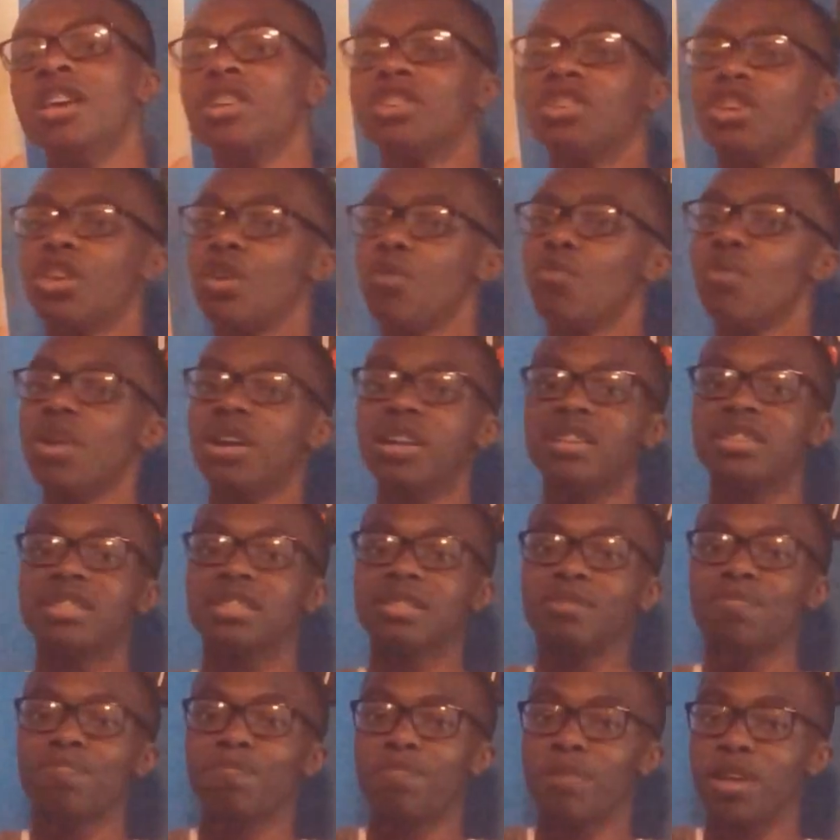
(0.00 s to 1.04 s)
So you wouldn't
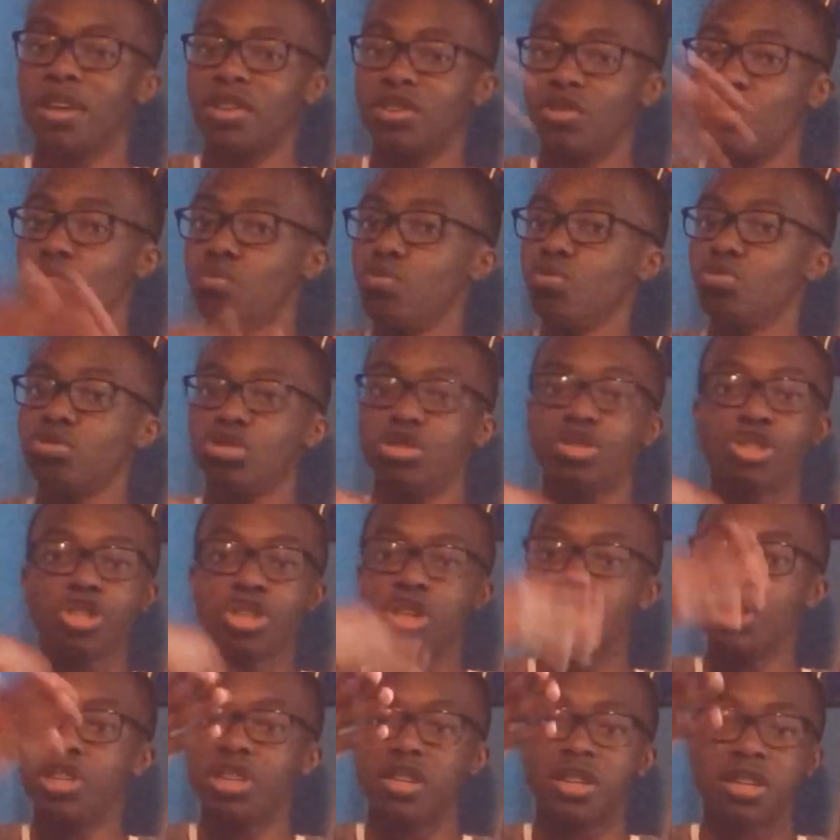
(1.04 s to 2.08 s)
expect, you
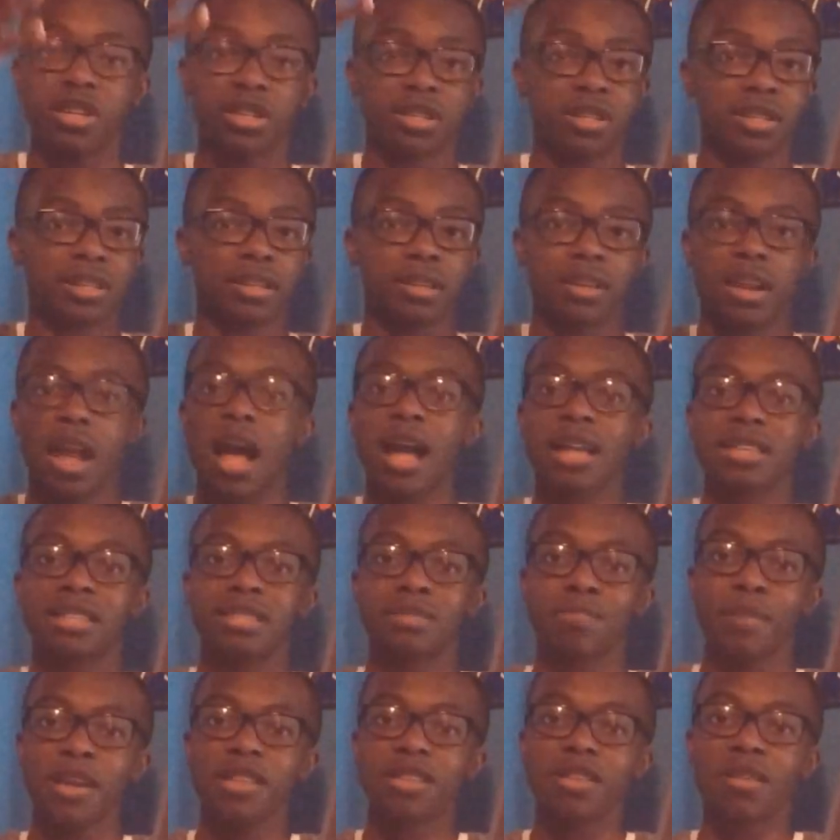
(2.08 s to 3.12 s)
should just not
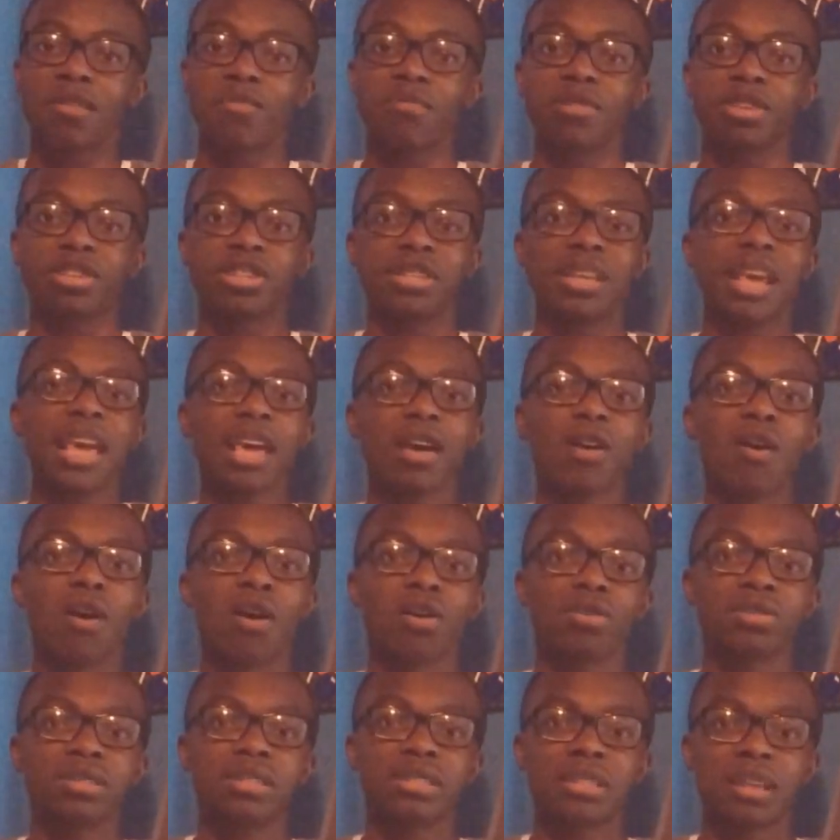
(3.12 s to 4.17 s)
expect them to take
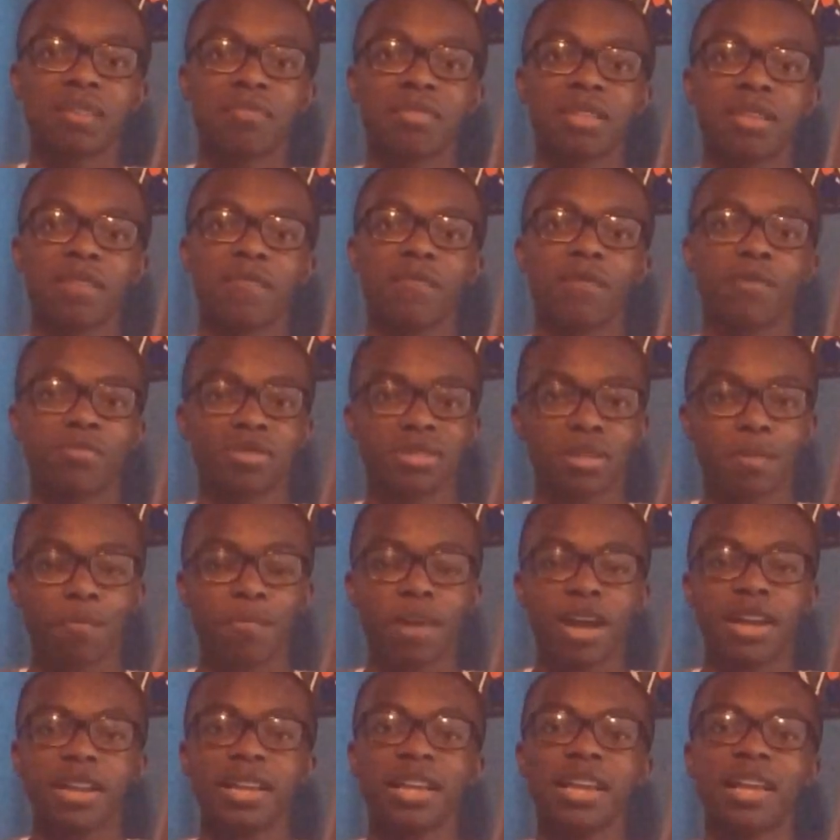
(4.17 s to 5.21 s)
on something from
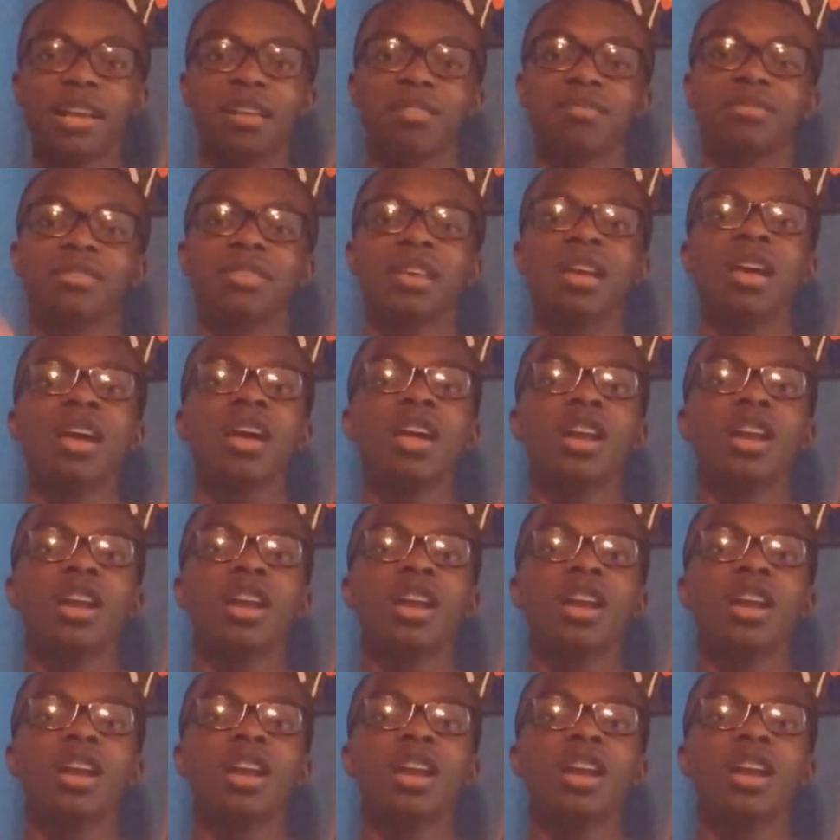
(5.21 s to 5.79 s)
somebody else.